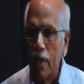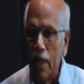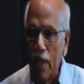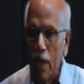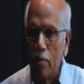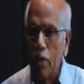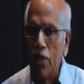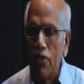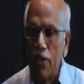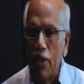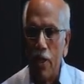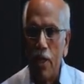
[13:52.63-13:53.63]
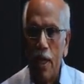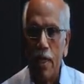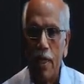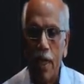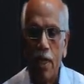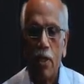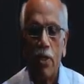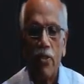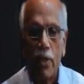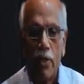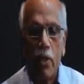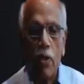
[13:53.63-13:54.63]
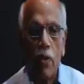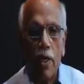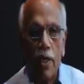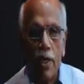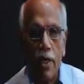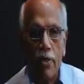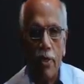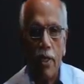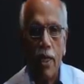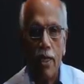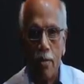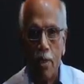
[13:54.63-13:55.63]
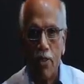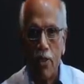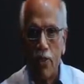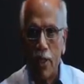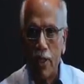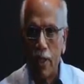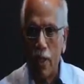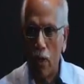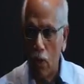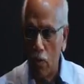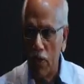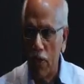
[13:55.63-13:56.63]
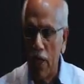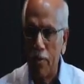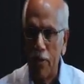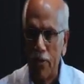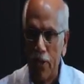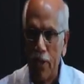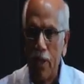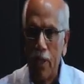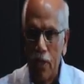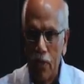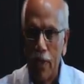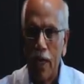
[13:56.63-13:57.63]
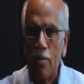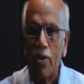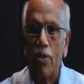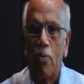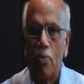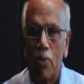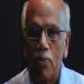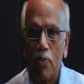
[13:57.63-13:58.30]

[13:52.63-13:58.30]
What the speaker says: An RBC. At the end of the 120 days, it gets a message saying that, look, Mr. RBC, your time is up.